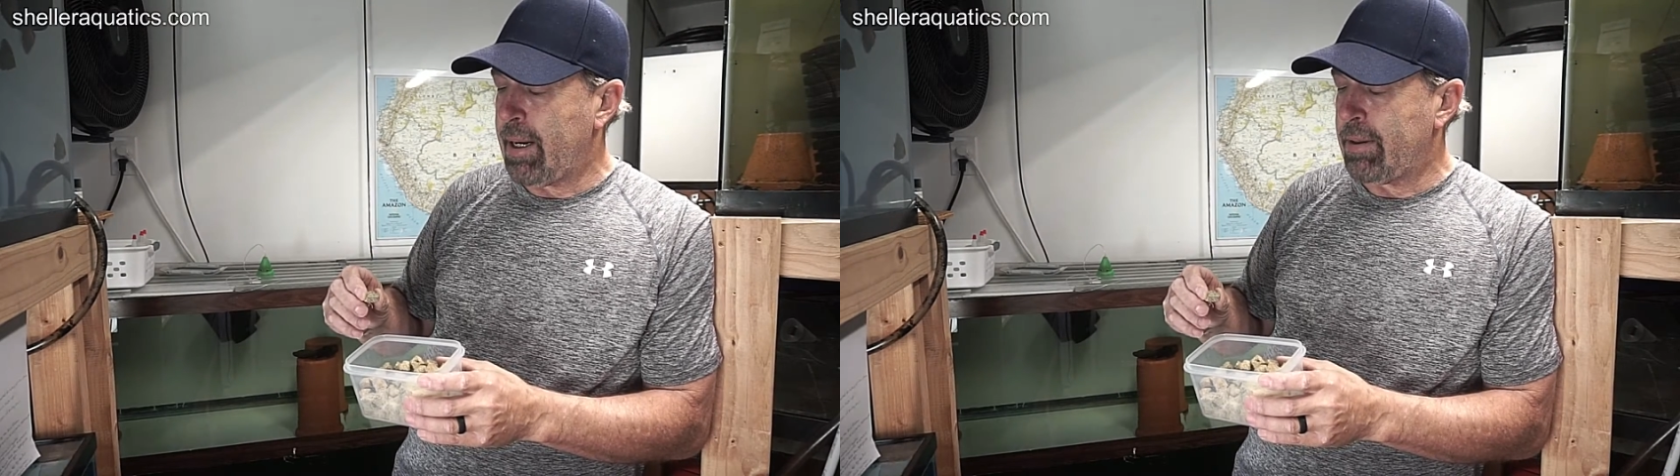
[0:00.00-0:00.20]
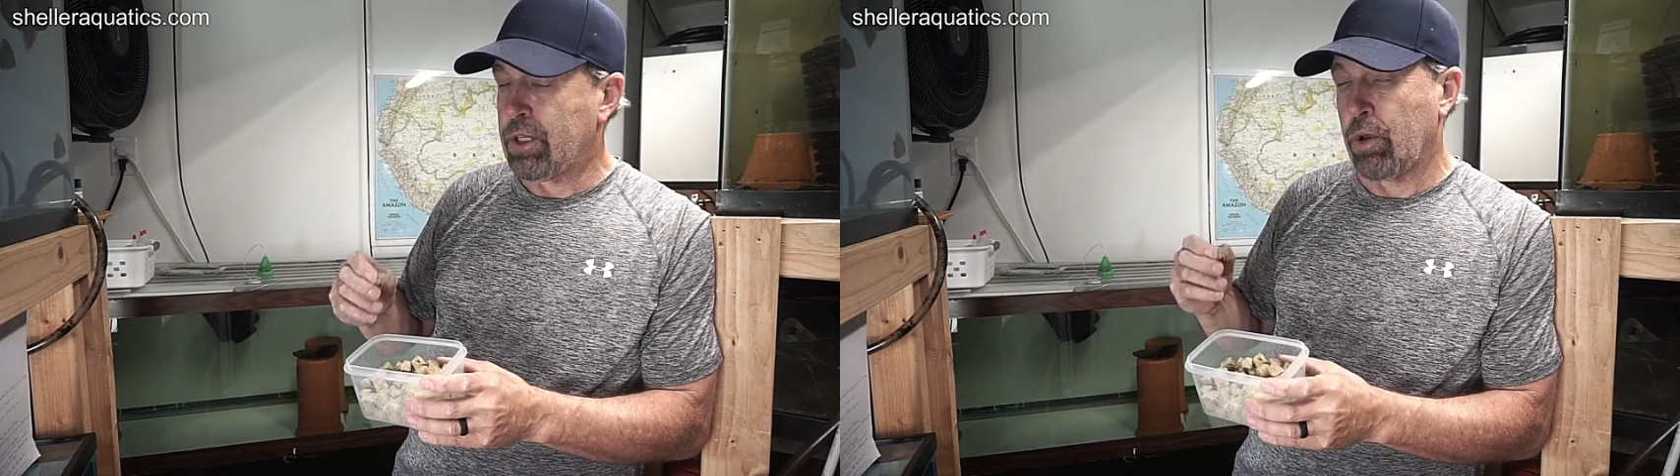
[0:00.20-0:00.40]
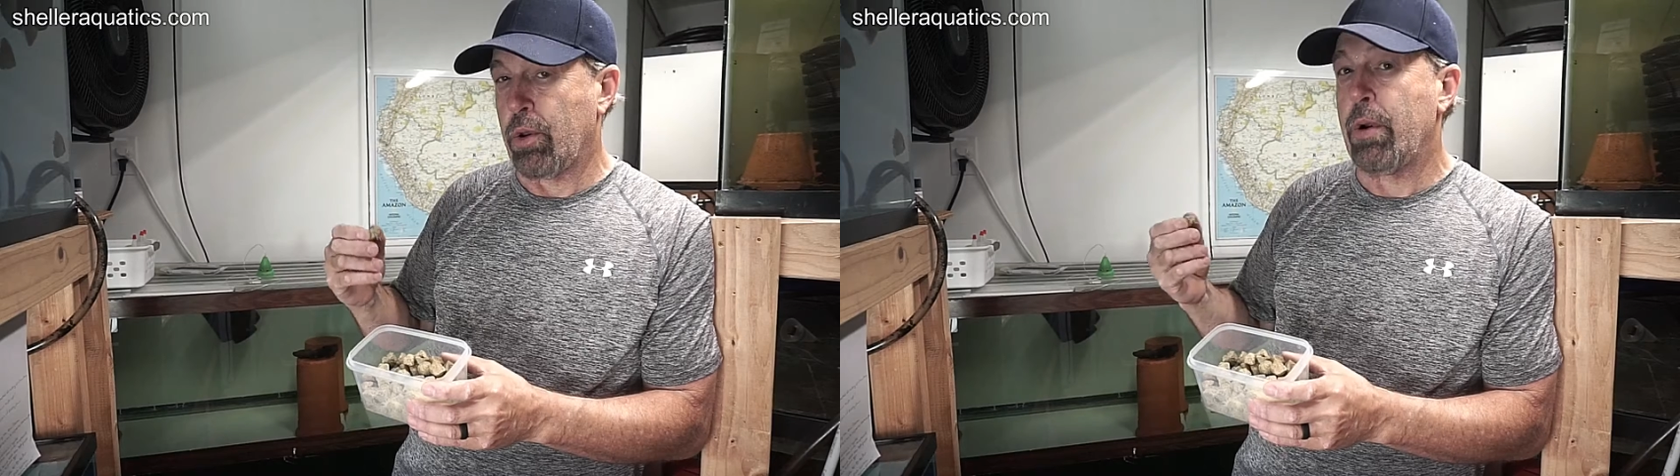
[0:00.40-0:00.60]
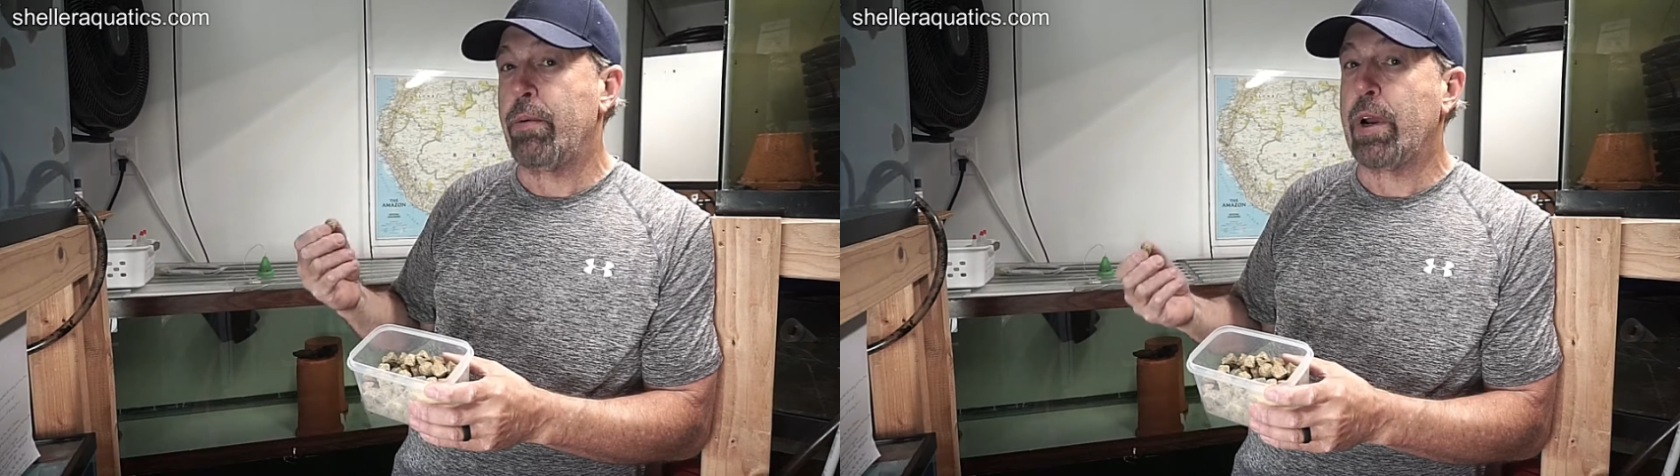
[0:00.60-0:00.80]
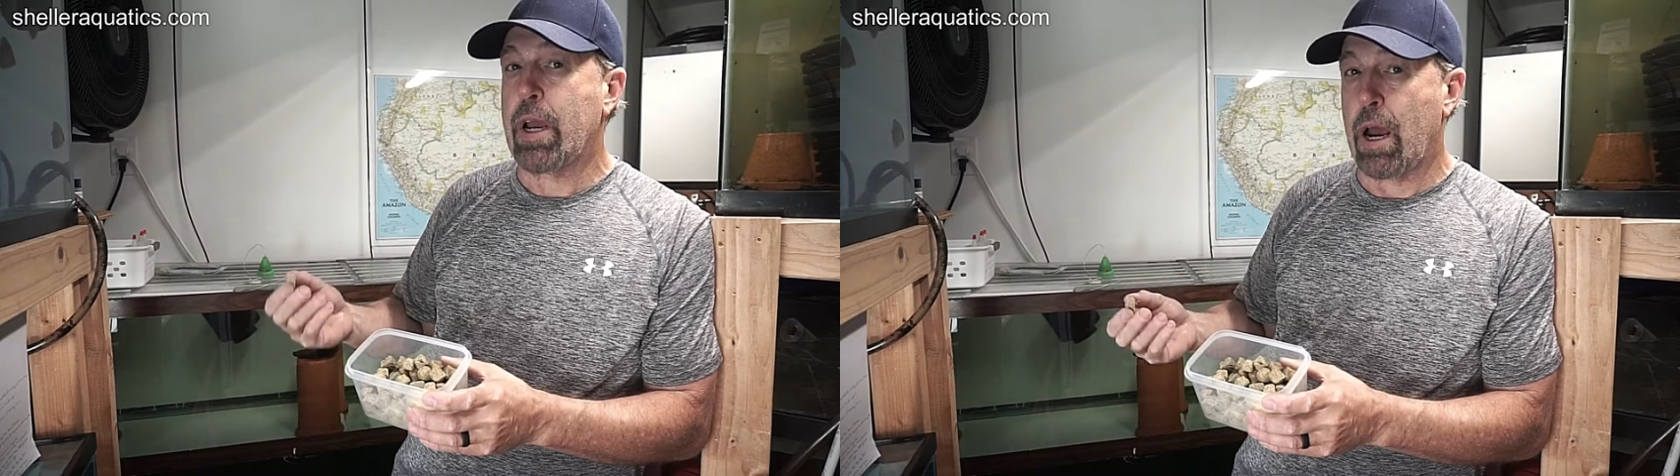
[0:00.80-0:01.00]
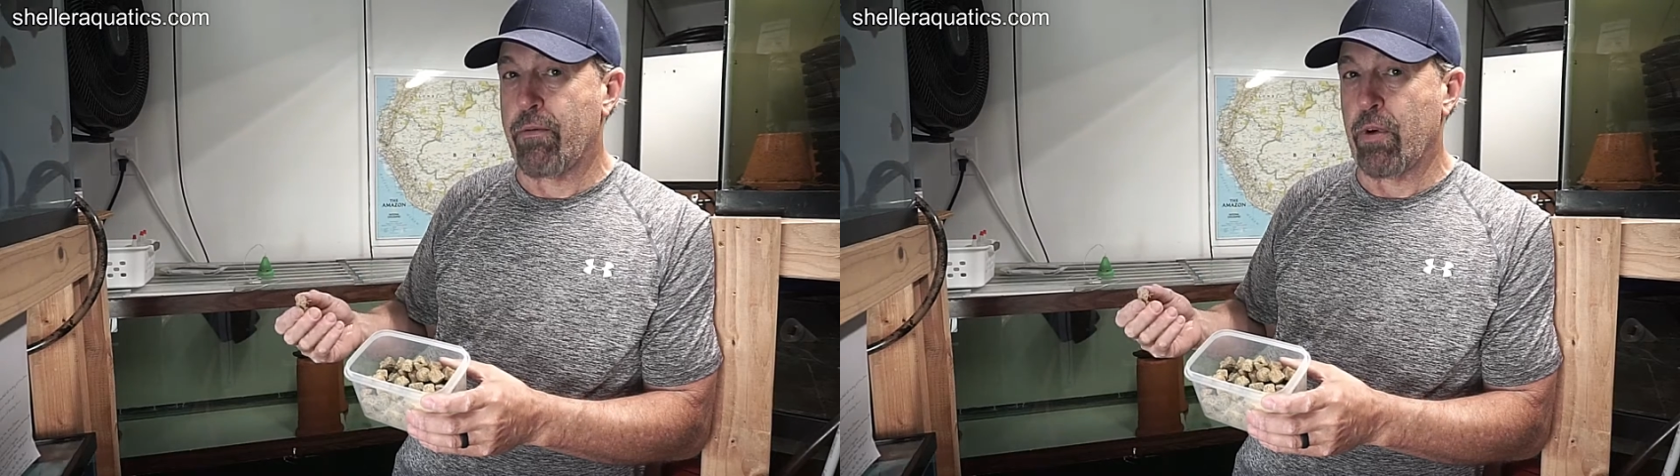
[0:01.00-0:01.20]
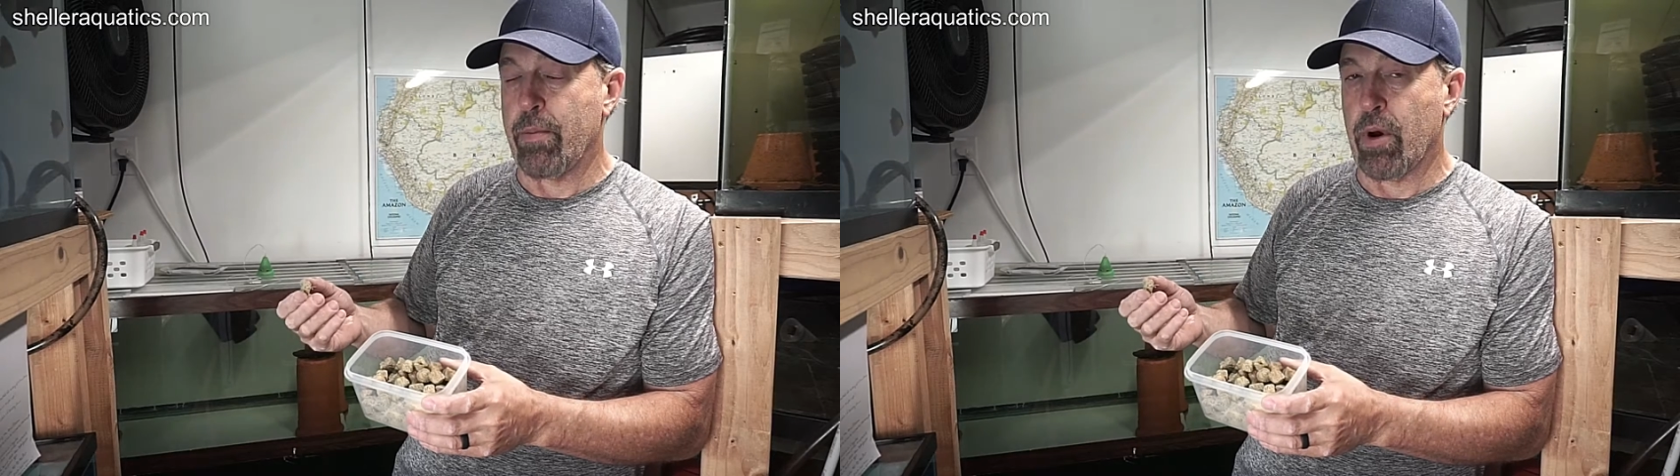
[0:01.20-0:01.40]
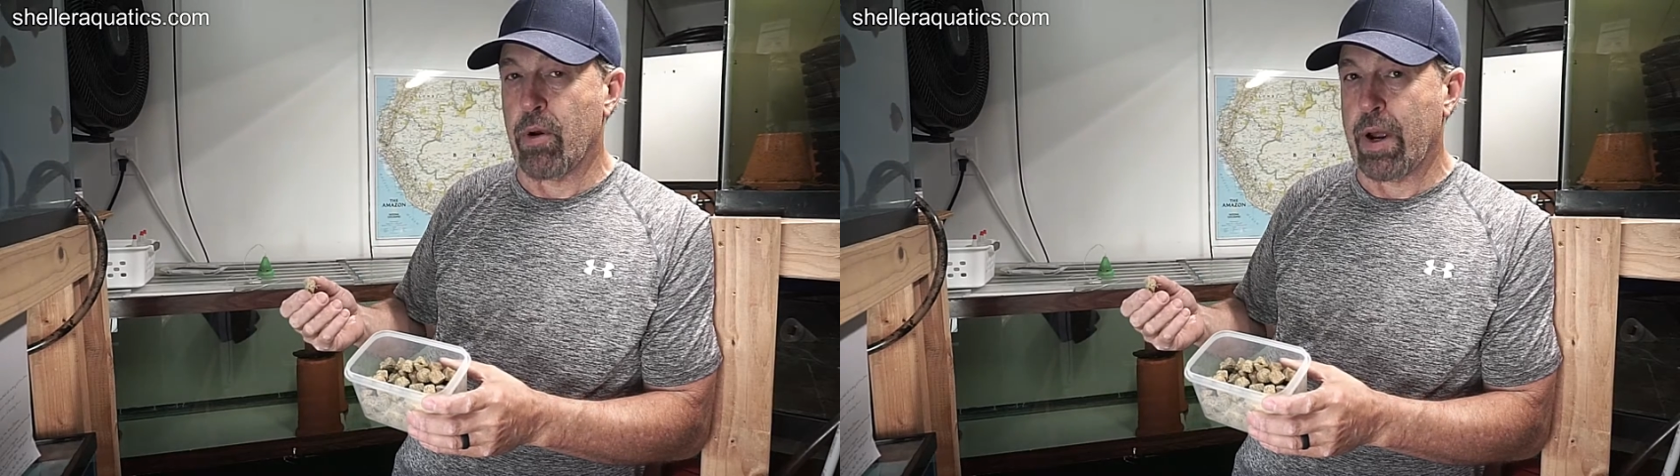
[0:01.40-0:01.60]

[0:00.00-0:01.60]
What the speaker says: so they're in recovery mode